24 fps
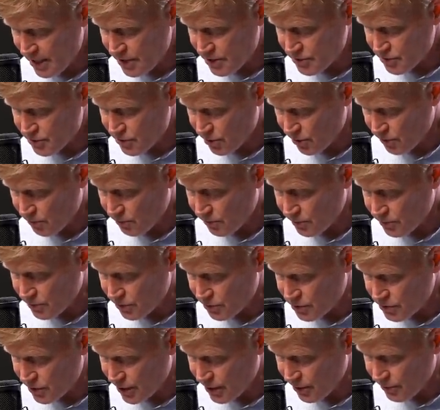So with
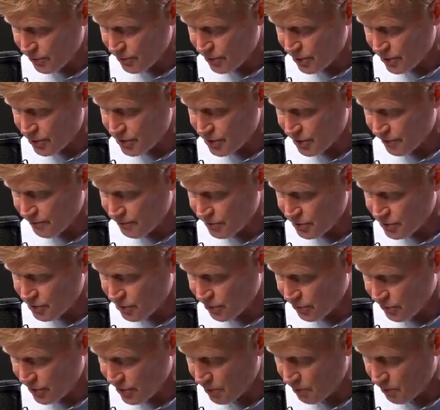the skilled nursing
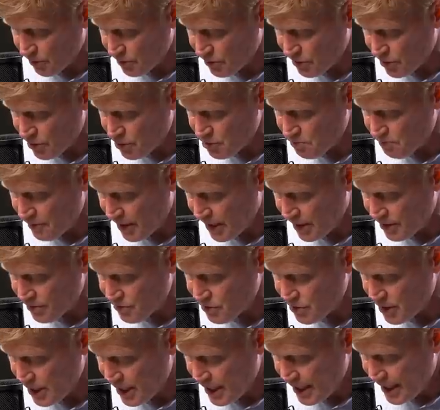facility, what this
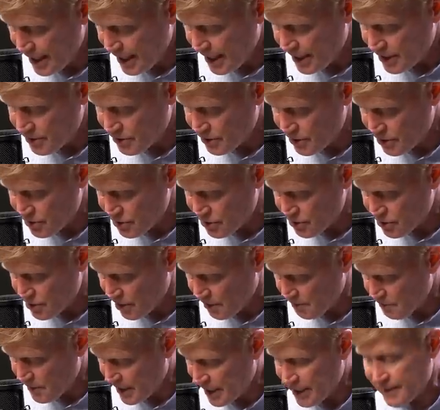means is this is
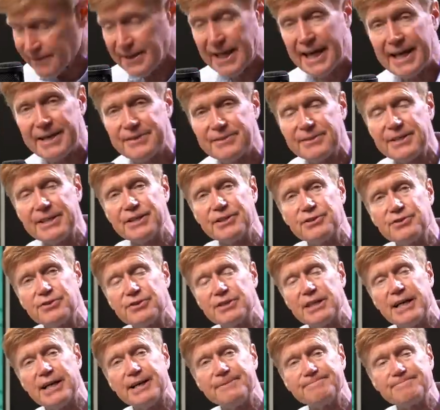something that
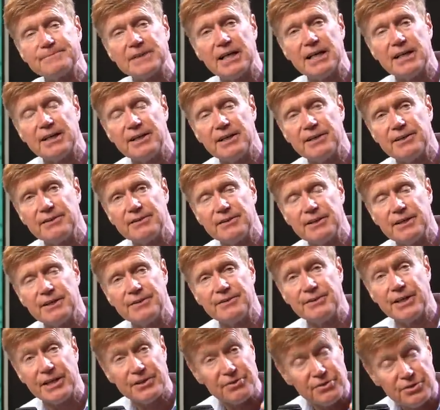is
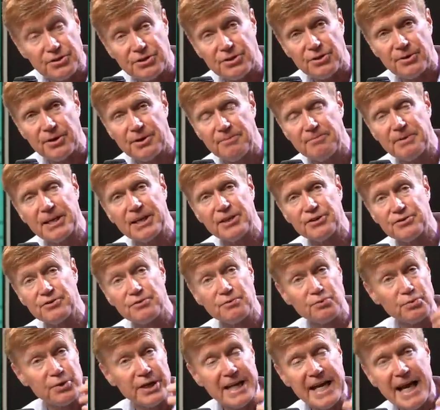necessary because
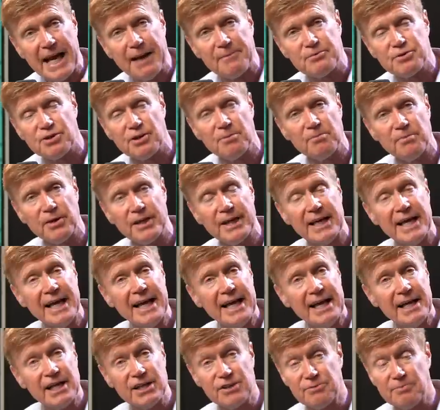of rehab. Someone
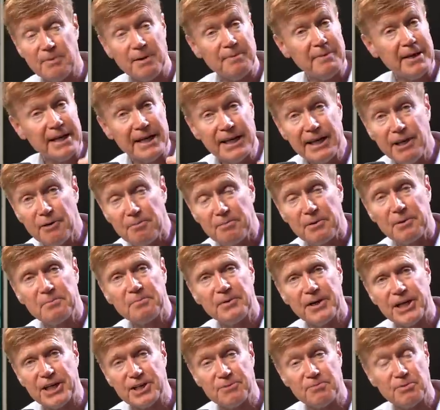has maybe had a hip
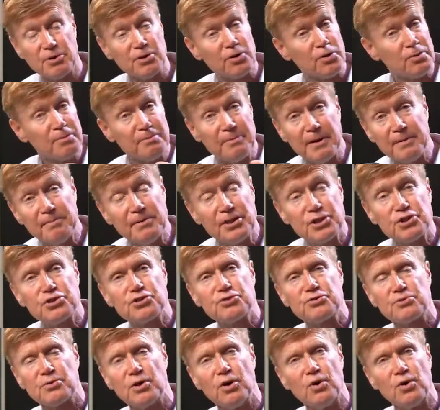replacement or maybe a
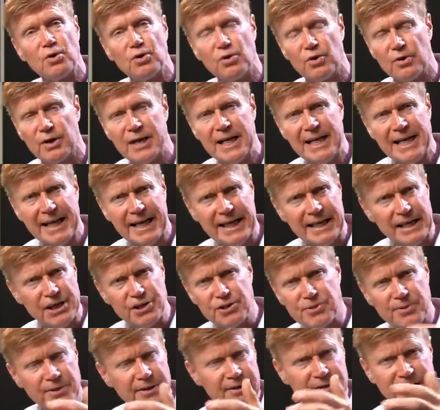stroke or an
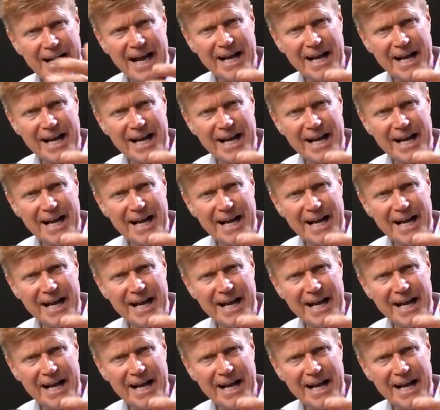injury or an